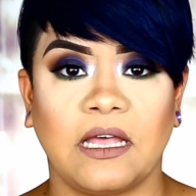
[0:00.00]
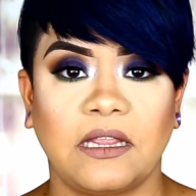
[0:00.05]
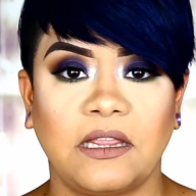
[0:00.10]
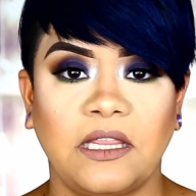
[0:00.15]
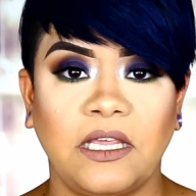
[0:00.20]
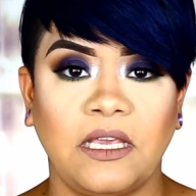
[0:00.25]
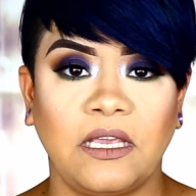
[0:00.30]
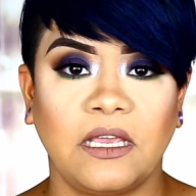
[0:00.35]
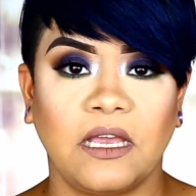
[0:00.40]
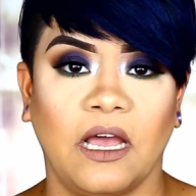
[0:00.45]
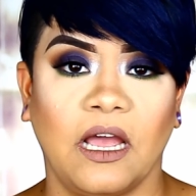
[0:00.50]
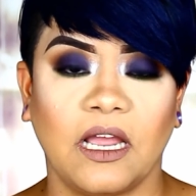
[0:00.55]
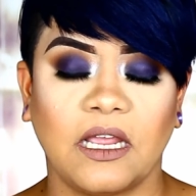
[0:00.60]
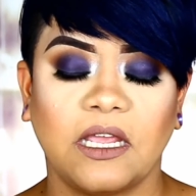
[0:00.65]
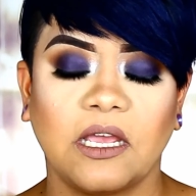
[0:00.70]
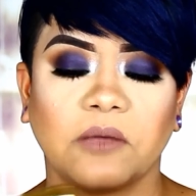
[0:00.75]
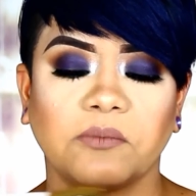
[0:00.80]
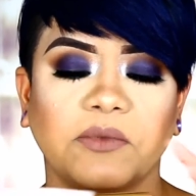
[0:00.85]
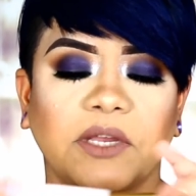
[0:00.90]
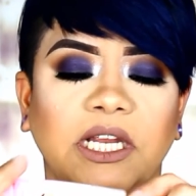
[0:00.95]
the
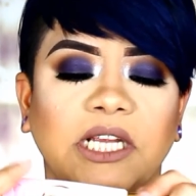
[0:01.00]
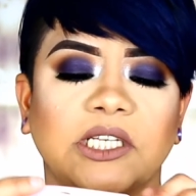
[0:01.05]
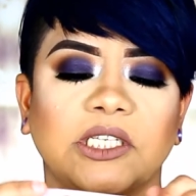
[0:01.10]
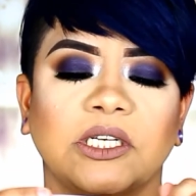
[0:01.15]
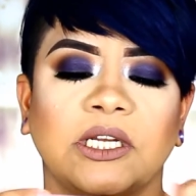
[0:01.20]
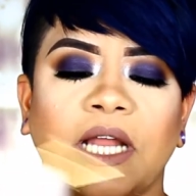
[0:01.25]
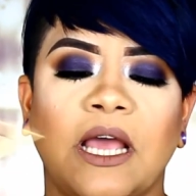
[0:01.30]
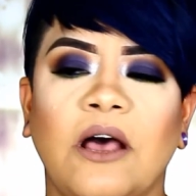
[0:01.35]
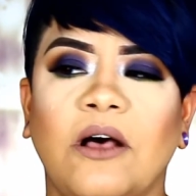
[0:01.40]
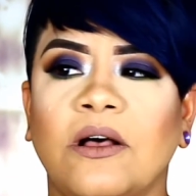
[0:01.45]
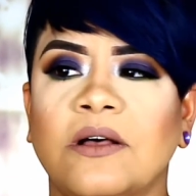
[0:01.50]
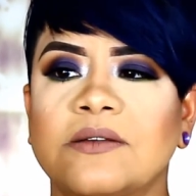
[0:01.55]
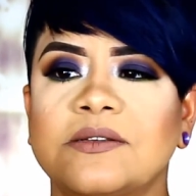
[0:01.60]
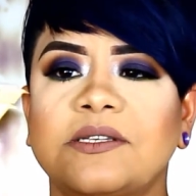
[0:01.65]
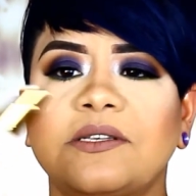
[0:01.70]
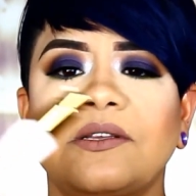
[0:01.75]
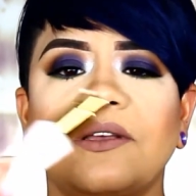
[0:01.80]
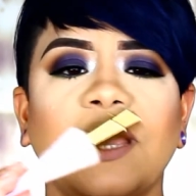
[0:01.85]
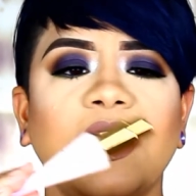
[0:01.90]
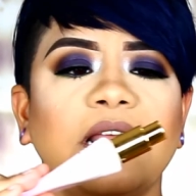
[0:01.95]
combination.
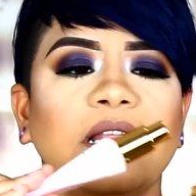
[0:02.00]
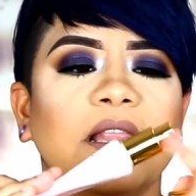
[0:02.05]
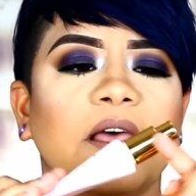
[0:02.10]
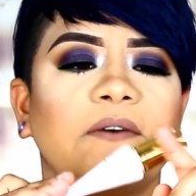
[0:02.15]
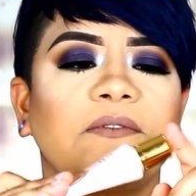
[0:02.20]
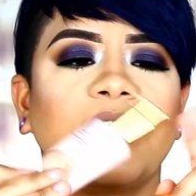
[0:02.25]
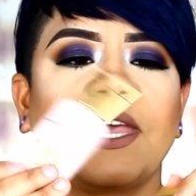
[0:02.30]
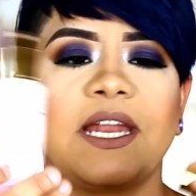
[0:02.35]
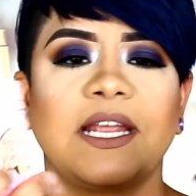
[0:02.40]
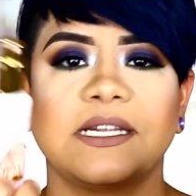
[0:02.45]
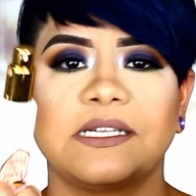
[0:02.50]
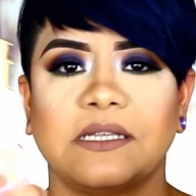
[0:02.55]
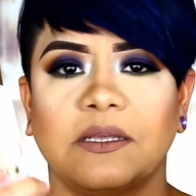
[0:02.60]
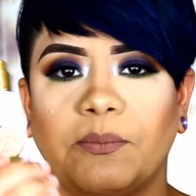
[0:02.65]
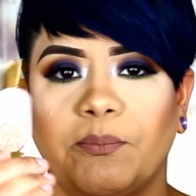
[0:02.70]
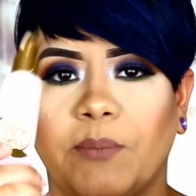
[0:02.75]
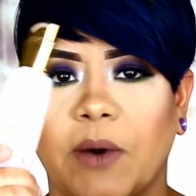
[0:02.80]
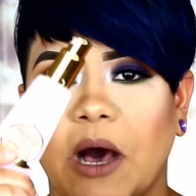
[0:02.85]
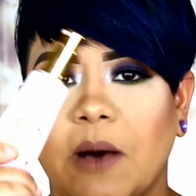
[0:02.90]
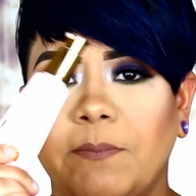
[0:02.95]
Also, I love that it's a
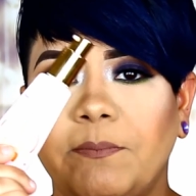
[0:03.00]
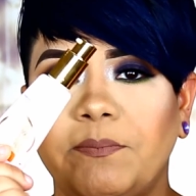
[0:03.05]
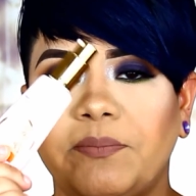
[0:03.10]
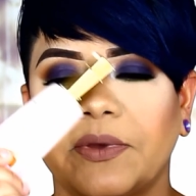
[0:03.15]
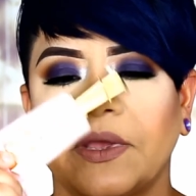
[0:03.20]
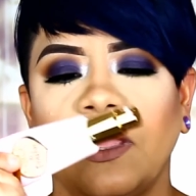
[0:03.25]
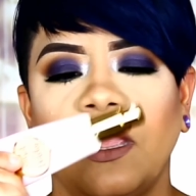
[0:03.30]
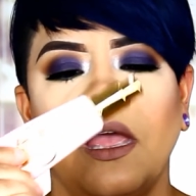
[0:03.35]
pump.